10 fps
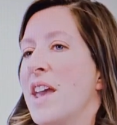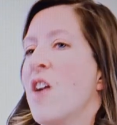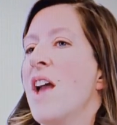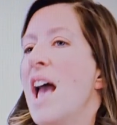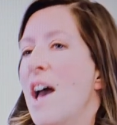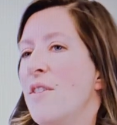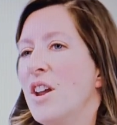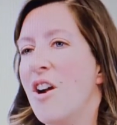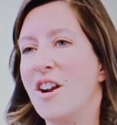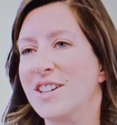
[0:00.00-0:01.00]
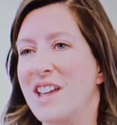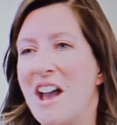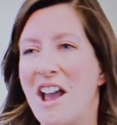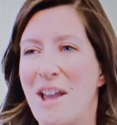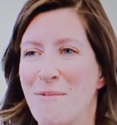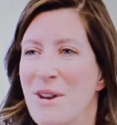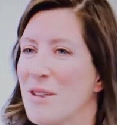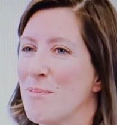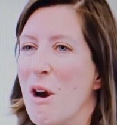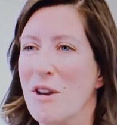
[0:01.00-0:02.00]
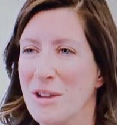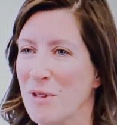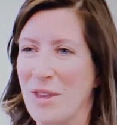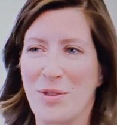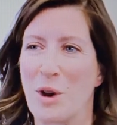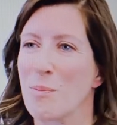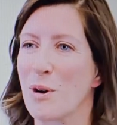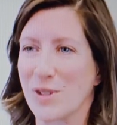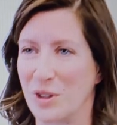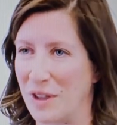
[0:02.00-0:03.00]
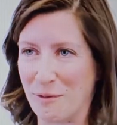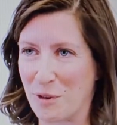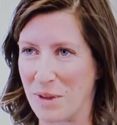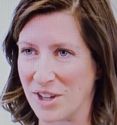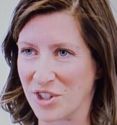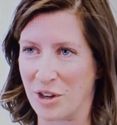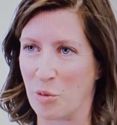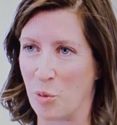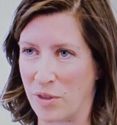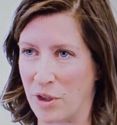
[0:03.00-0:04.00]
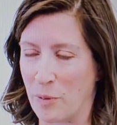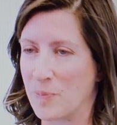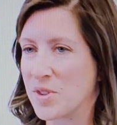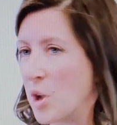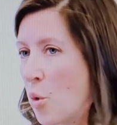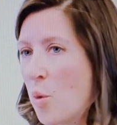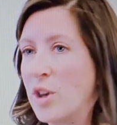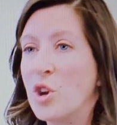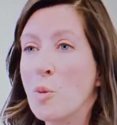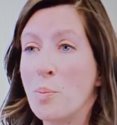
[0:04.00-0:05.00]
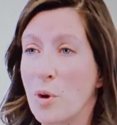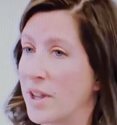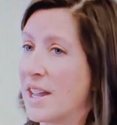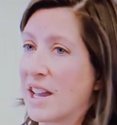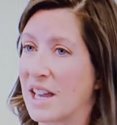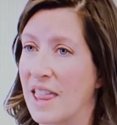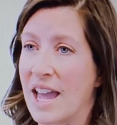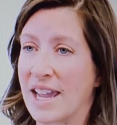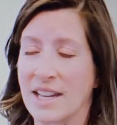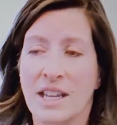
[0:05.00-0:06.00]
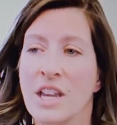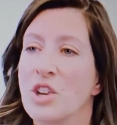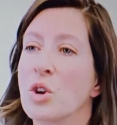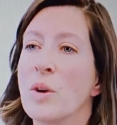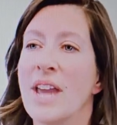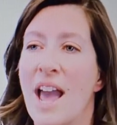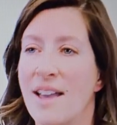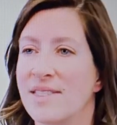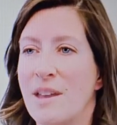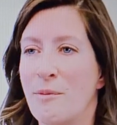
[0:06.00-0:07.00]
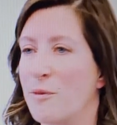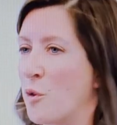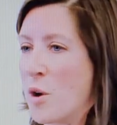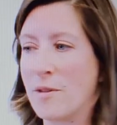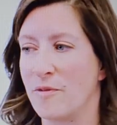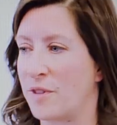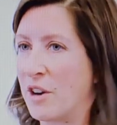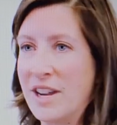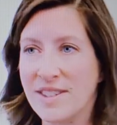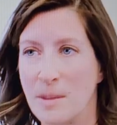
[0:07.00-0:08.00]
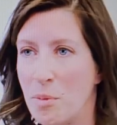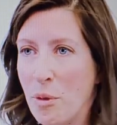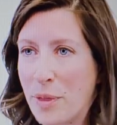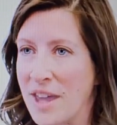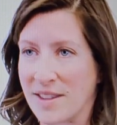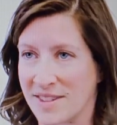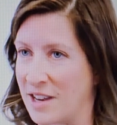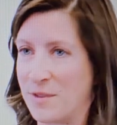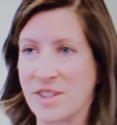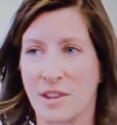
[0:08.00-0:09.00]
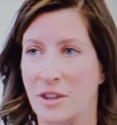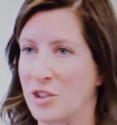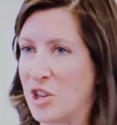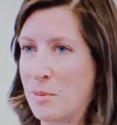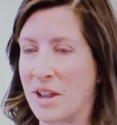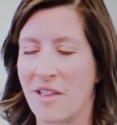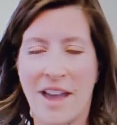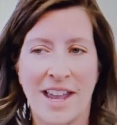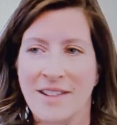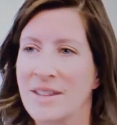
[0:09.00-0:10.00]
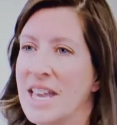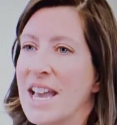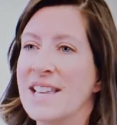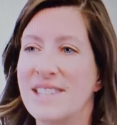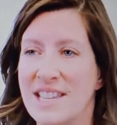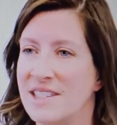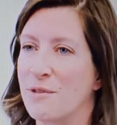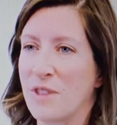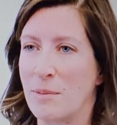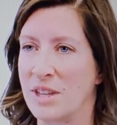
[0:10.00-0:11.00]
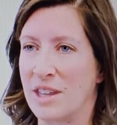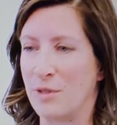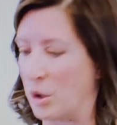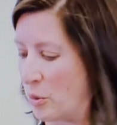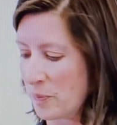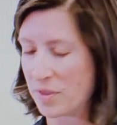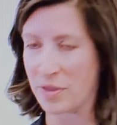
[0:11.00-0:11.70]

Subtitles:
they are having a hard time parting with their personal information with you. So when you're booking a client, you're going to ask them for very simple things that if it's a legitimate client, it's easy for them to give you.